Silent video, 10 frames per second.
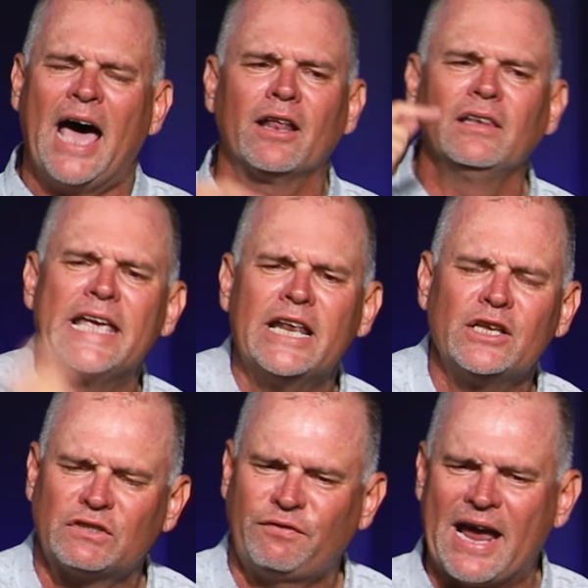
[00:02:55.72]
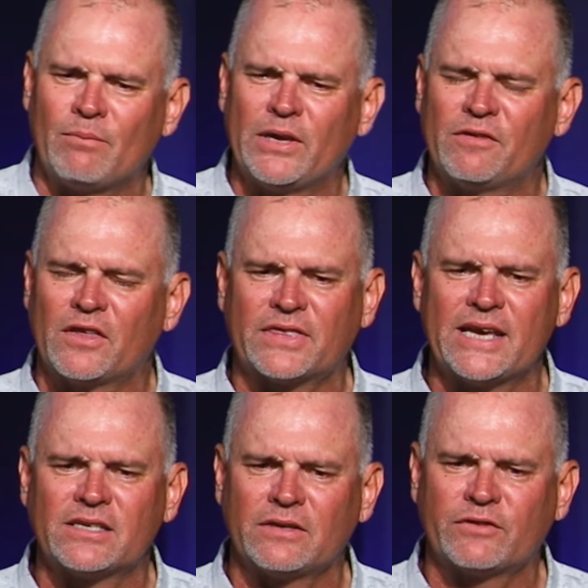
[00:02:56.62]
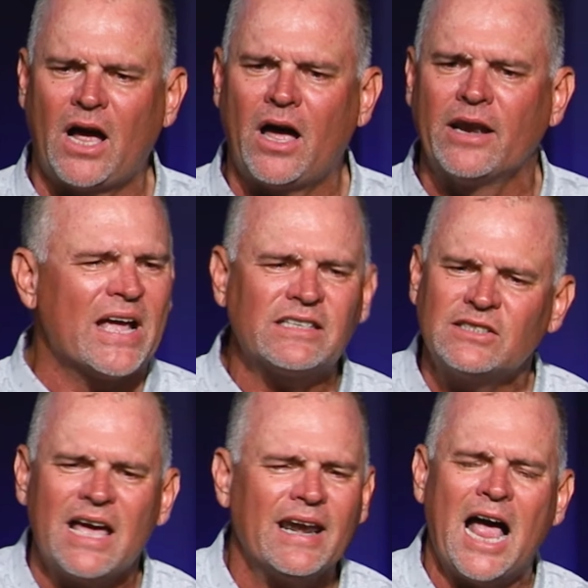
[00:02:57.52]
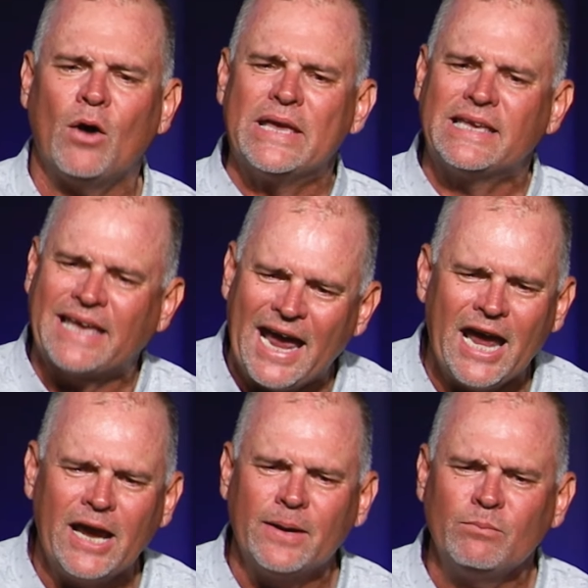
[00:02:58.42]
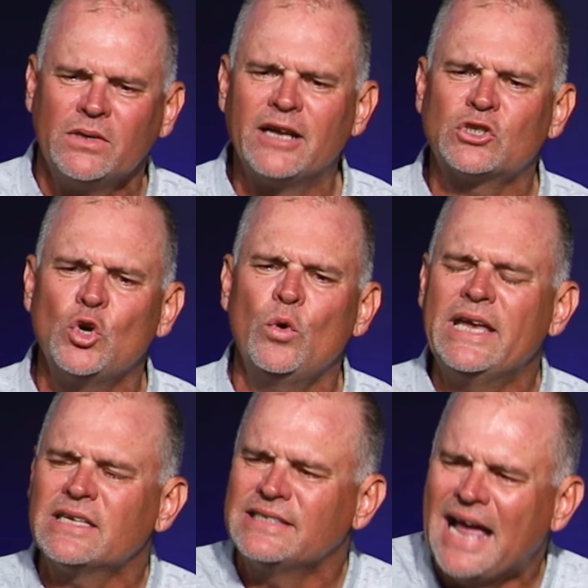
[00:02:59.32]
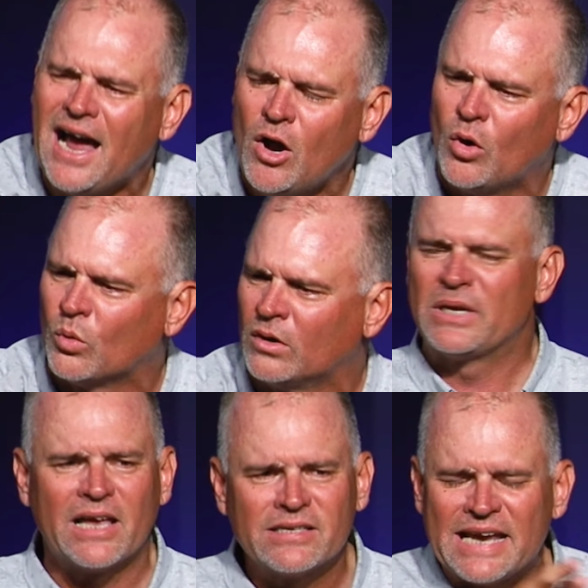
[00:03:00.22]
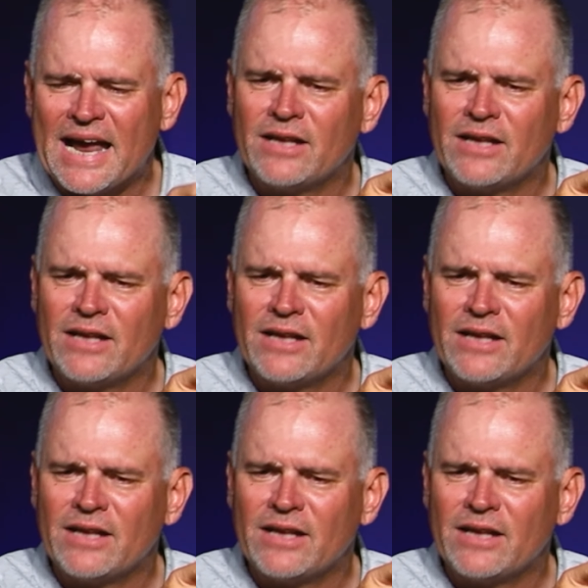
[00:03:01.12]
how to lead his family in the things of God. That's not how he came, it's who he is now because he